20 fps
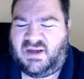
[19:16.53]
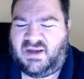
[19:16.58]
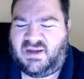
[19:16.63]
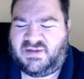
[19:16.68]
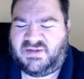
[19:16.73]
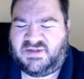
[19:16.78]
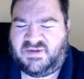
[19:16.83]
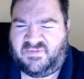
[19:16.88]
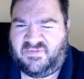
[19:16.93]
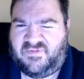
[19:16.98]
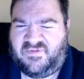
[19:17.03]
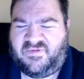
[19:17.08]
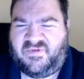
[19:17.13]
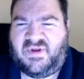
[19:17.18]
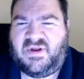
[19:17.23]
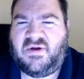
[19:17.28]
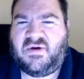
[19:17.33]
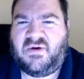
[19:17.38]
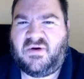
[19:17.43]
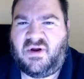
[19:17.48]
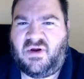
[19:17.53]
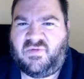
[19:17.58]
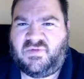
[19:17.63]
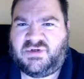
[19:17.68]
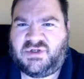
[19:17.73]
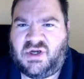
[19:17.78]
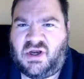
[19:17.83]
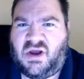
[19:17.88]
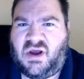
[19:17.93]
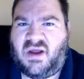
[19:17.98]
some fear of
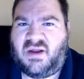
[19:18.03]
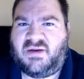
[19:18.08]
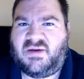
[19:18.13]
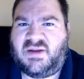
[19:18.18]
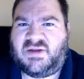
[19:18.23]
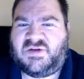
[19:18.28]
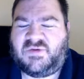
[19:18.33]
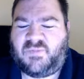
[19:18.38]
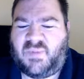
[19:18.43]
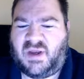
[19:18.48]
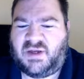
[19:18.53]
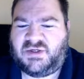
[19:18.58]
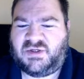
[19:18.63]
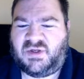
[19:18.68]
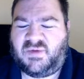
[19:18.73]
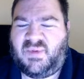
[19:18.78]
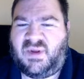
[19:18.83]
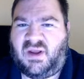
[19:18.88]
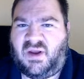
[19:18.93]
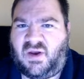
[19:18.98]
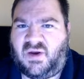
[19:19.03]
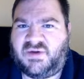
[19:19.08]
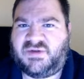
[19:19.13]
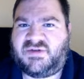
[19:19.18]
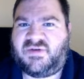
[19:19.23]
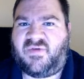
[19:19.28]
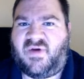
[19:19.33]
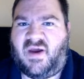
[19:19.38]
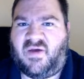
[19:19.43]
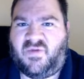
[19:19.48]
John, especially
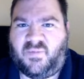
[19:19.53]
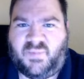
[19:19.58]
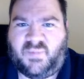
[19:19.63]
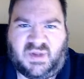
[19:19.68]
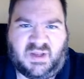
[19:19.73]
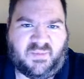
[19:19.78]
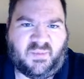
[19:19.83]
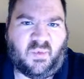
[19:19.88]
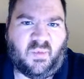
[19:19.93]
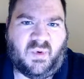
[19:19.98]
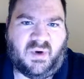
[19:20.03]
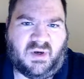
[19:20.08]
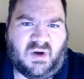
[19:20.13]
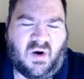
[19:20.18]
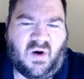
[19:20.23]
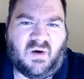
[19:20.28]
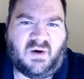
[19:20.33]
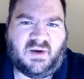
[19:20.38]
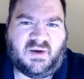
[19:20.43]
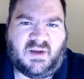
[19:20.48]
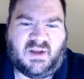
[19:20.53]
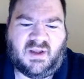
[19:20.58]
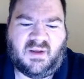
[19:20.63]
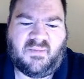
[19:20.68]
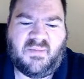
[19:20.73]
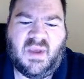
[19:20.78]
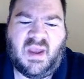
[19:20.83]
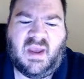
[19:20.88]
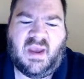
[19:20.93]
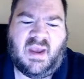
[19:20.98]
because of how the people regarded
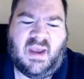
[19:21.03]
him.